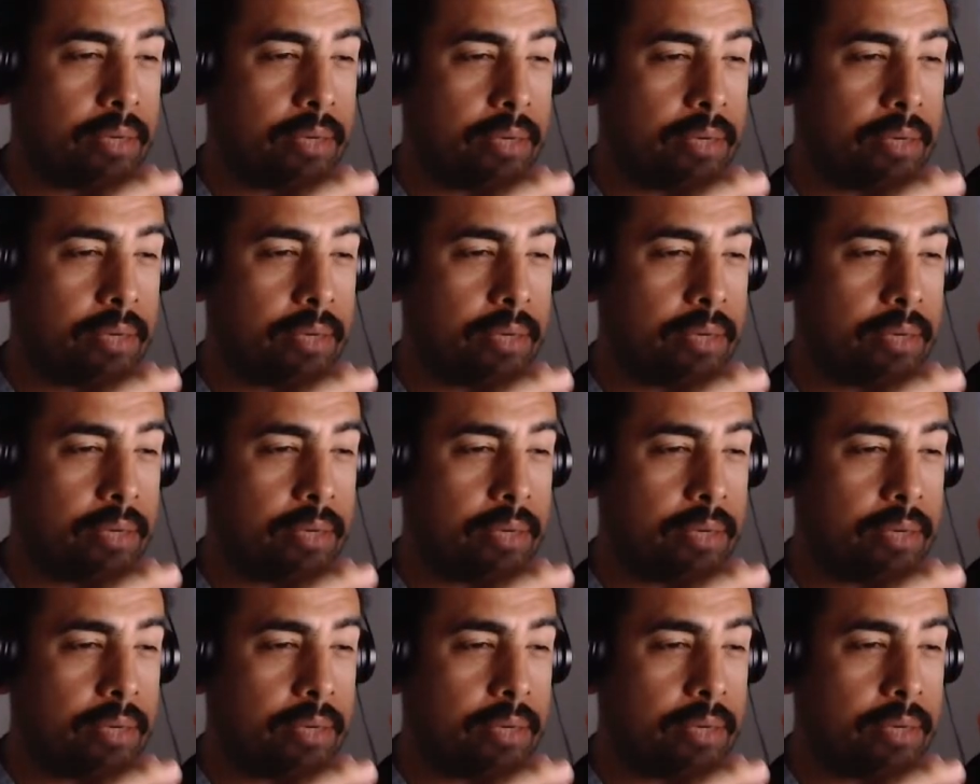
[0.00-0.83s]
I gotta get to
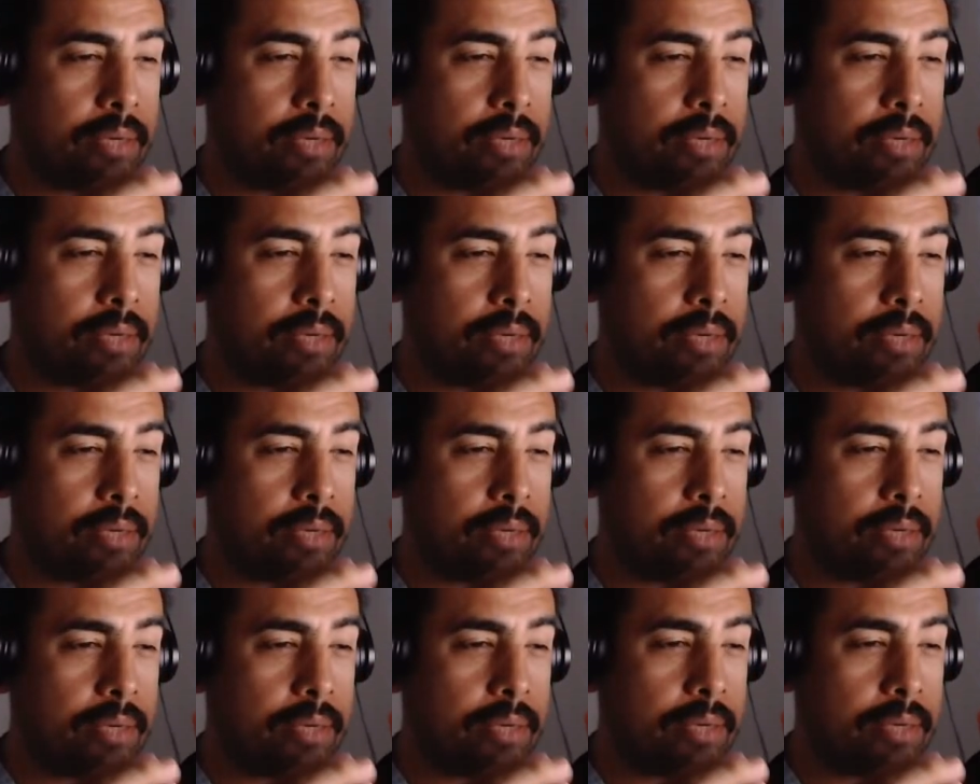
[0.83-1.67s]
work. Only one
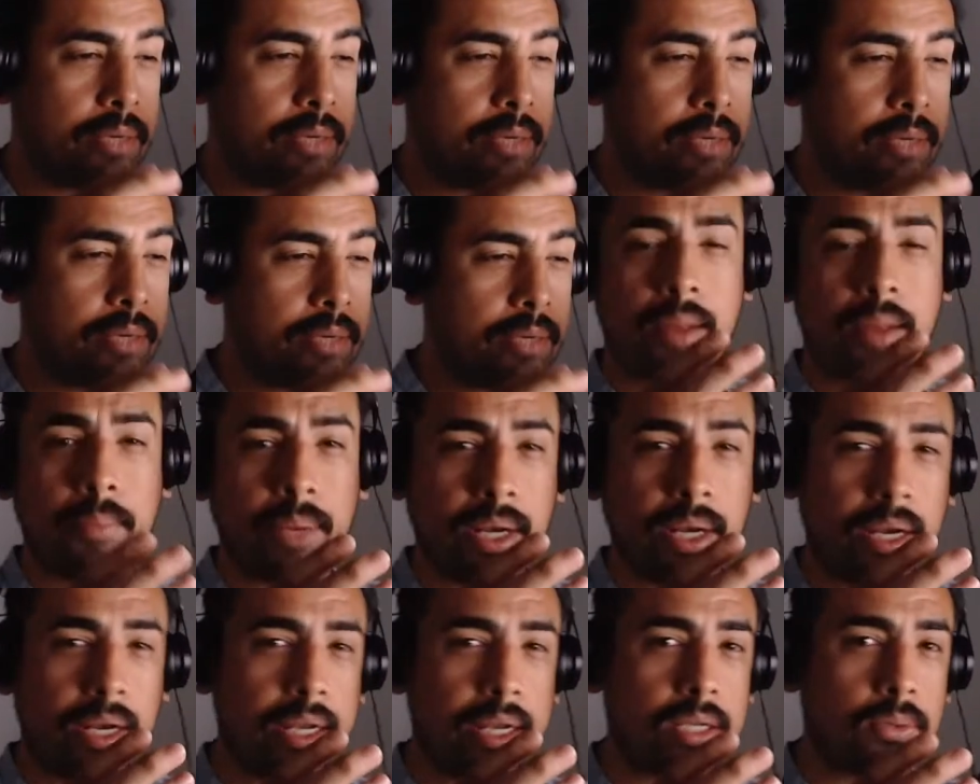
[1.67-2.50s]
win this fight is I'm
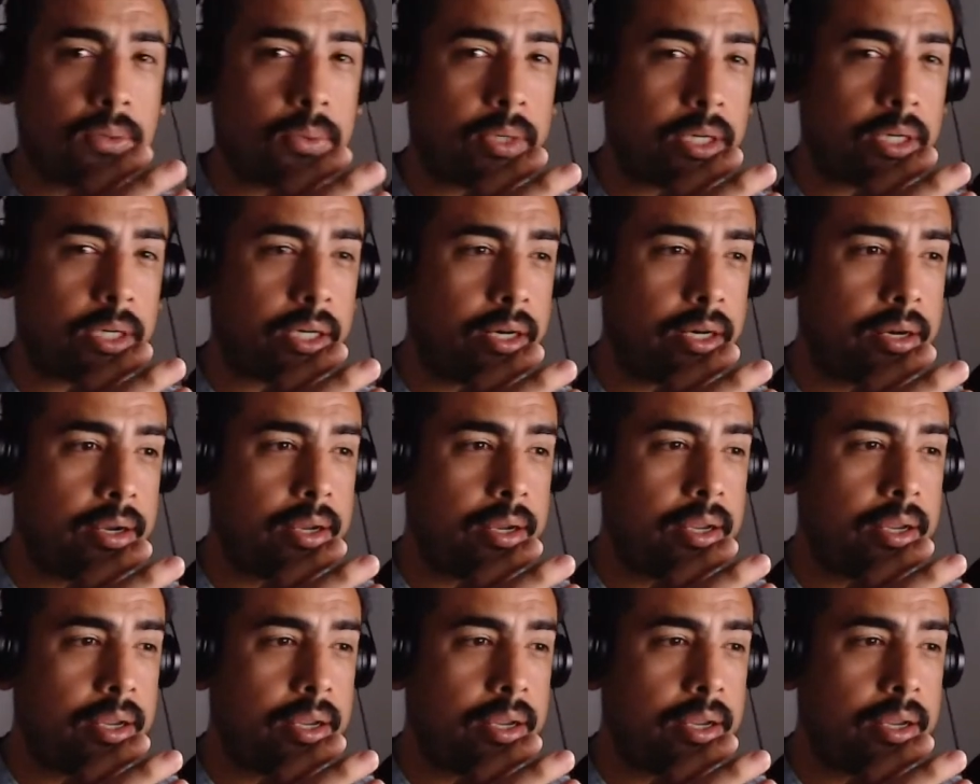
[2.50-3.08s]
gonna get to work."